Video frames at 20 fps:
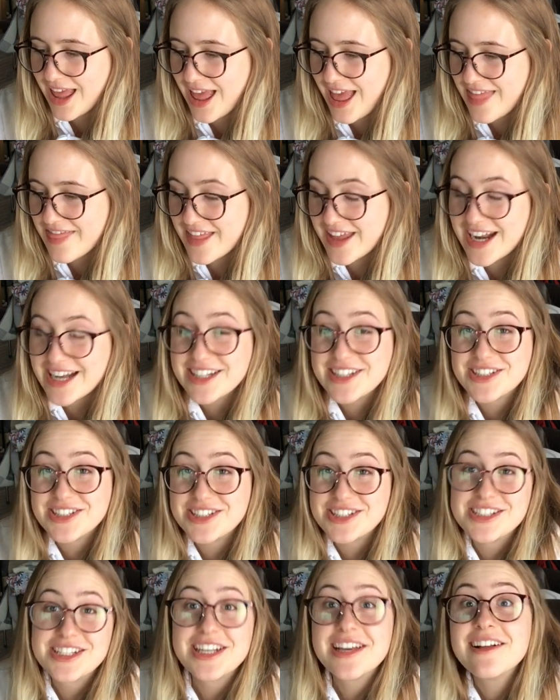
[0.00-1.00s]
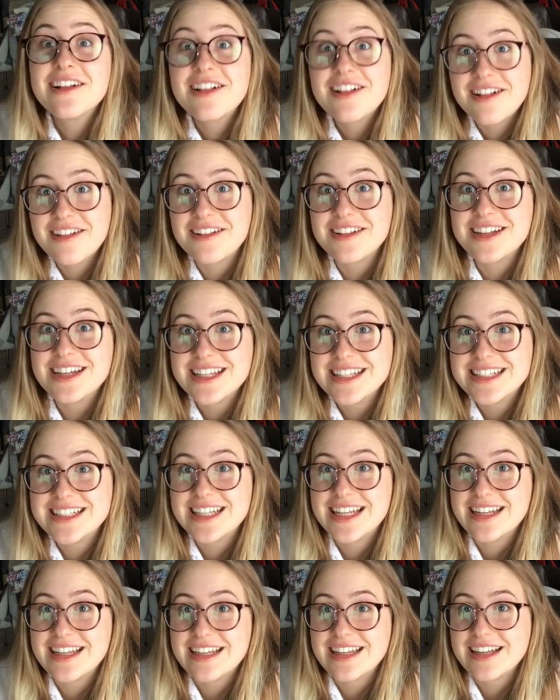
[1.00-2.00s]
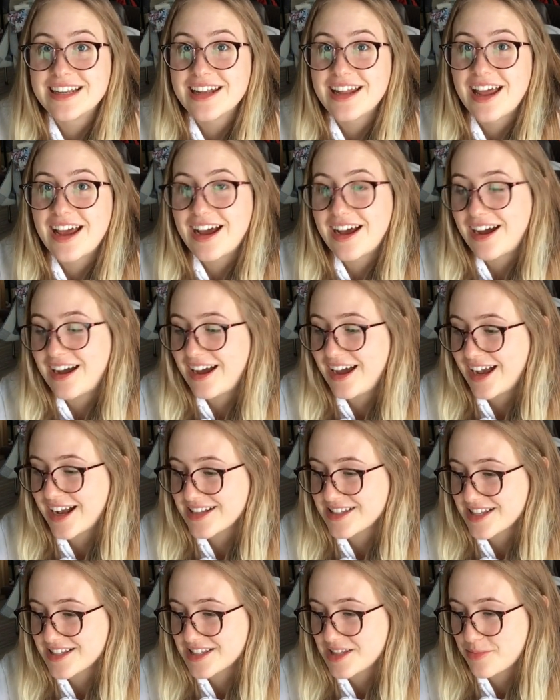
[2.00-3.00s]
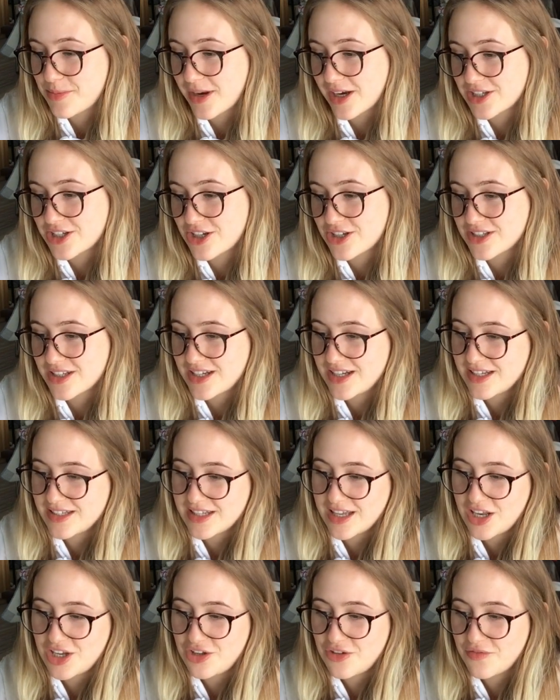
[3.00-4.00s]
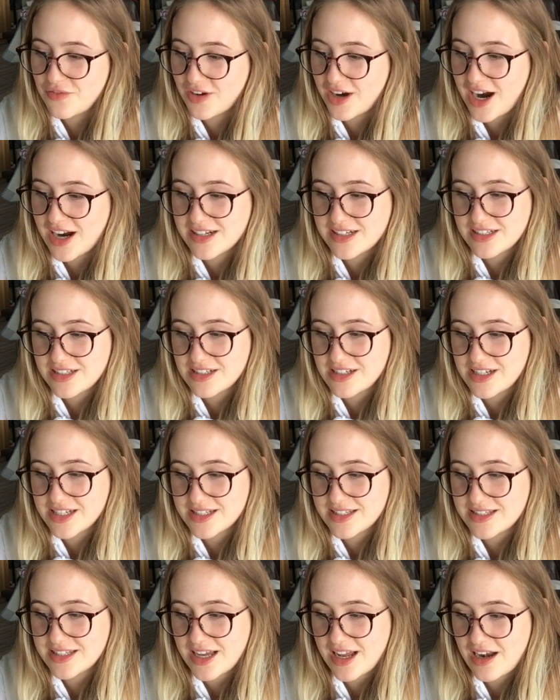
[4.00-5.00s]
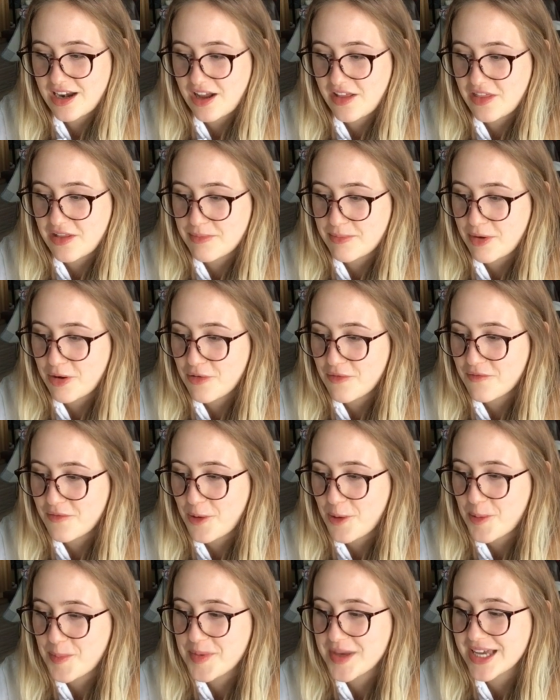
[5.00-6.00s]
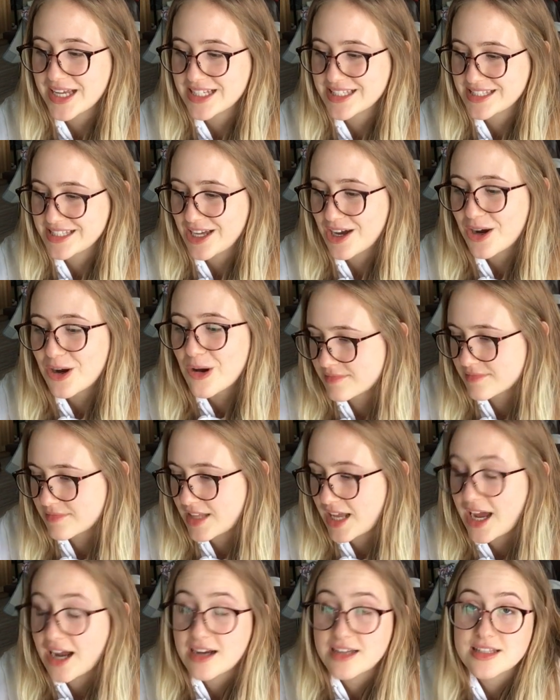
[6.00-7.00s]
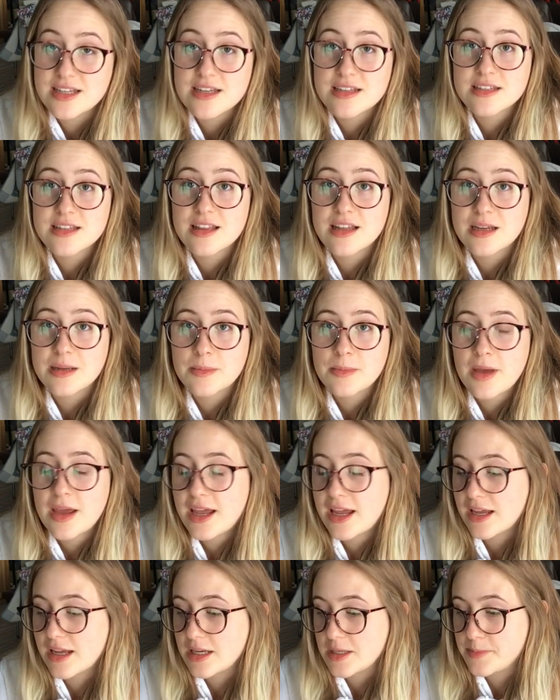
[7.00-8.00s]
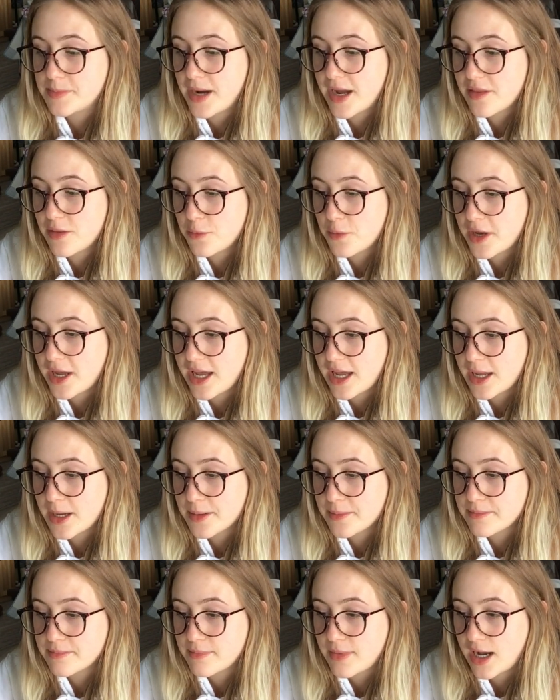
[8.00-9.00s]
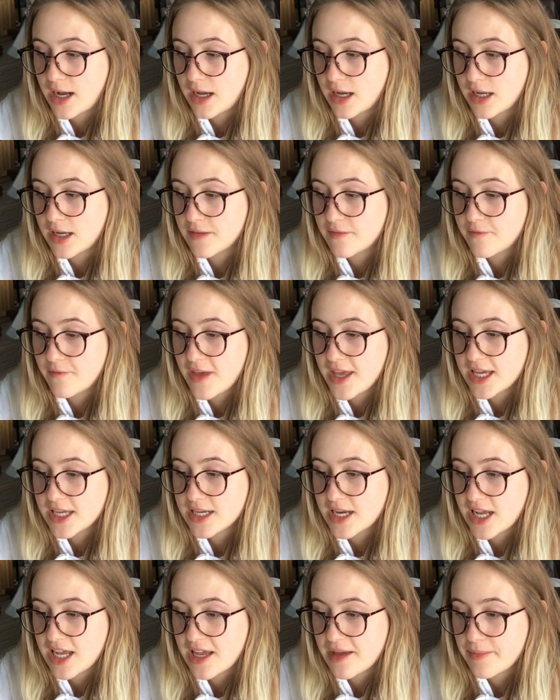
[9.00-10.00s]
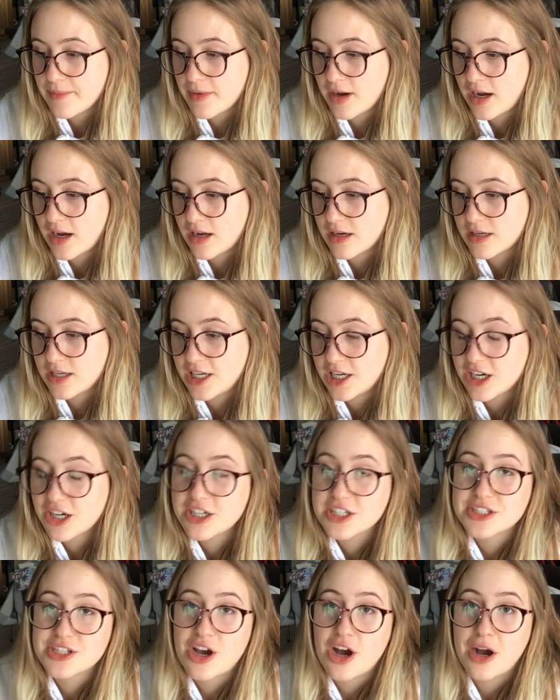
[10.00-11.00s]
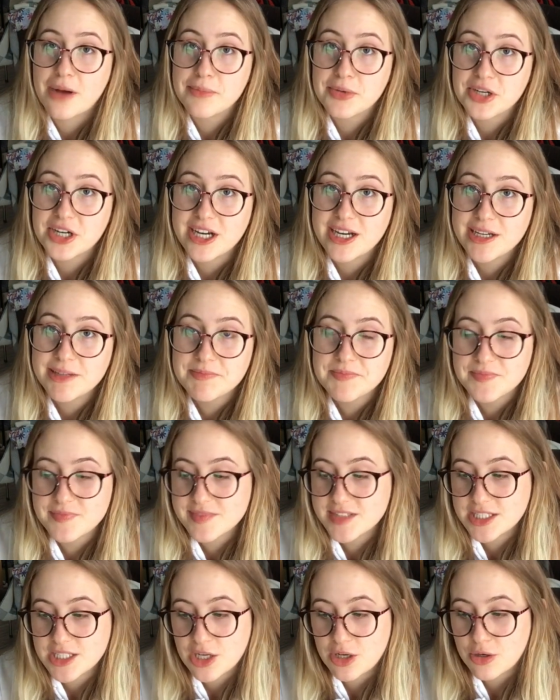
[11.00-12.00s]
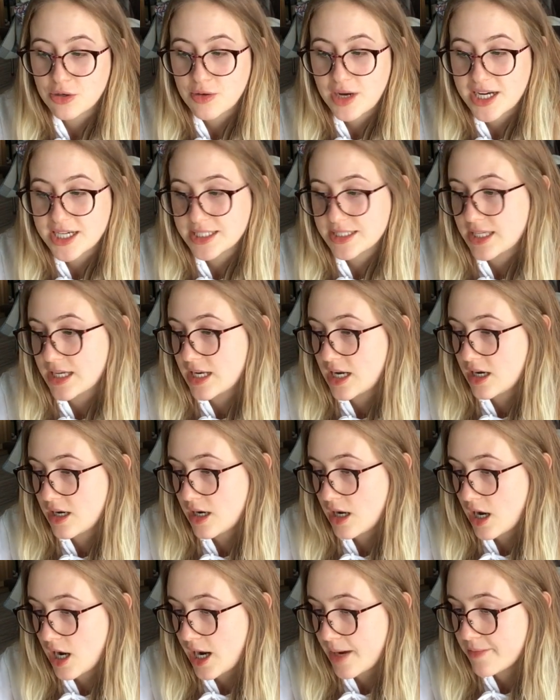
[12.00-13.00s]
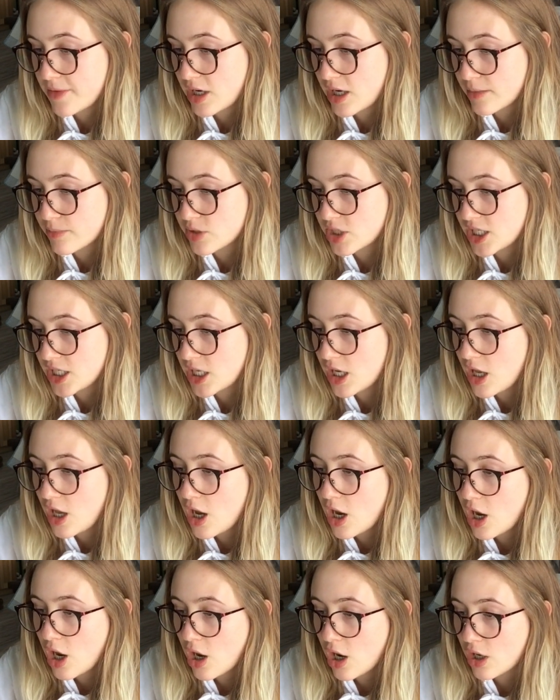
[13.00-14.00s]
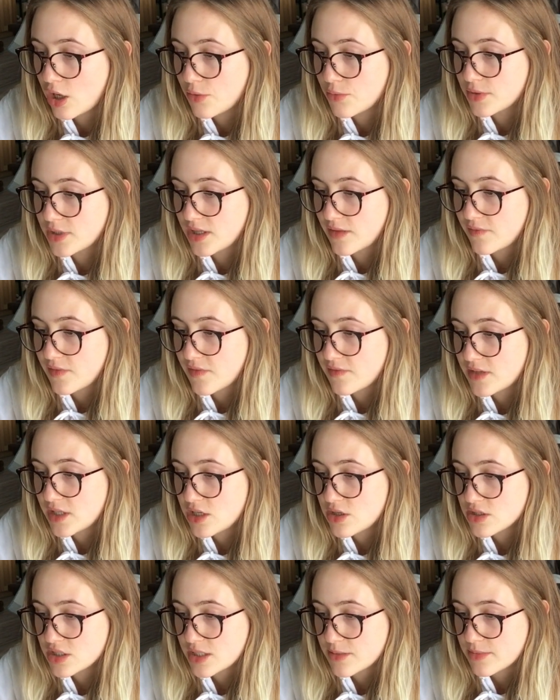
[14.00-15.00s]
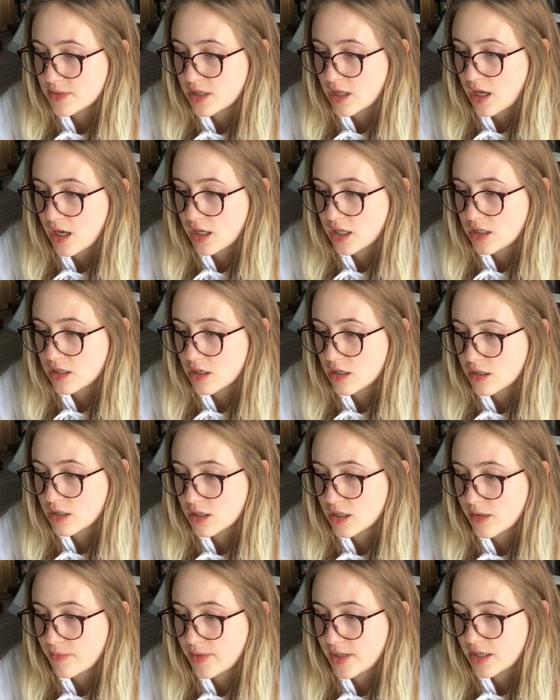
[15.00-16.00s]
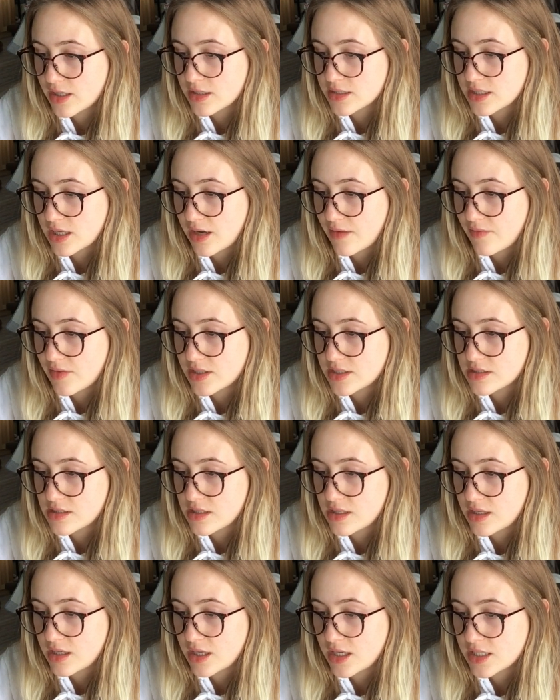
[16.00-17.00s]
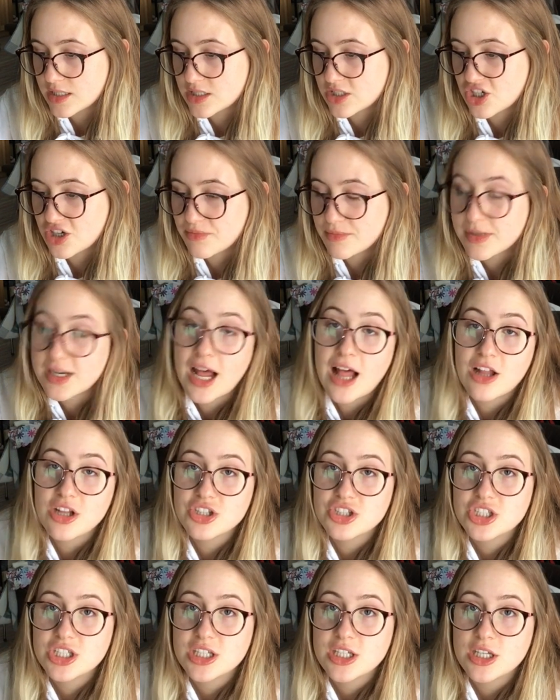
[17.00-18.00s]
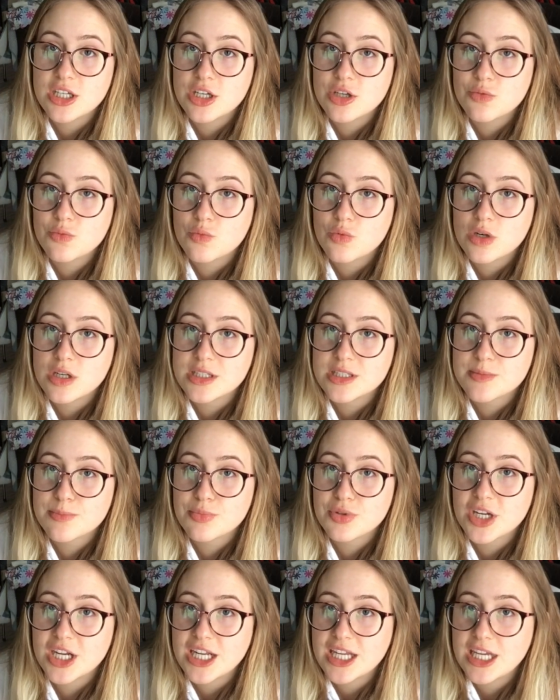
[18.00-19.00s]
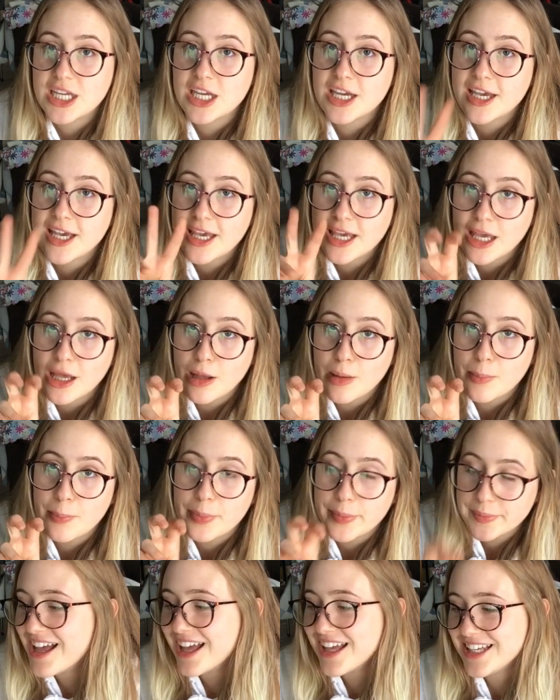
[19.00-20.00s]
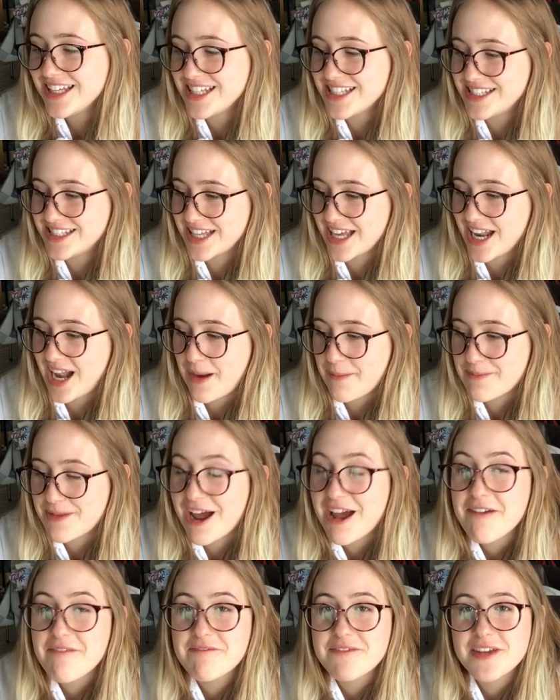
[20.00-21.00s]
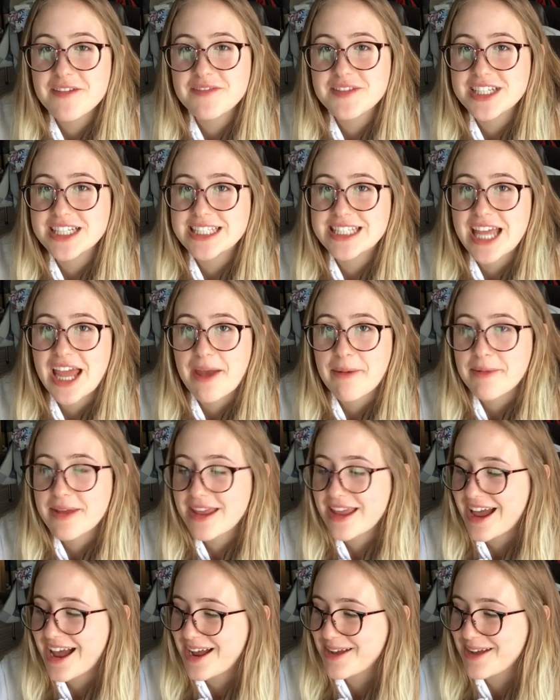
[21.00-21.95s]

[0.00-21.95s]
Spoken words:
And then I still didn't access the pictures, and he said, you forgot to hit send on the mofo pics, yo. Access them, and by the way, my fake name on here is Aubrey. So I said, I'm Aubrey. Are you really 50? You seem a lot younger, because obviously his terminology was pretty hip. He said, I'm not 50, damn it.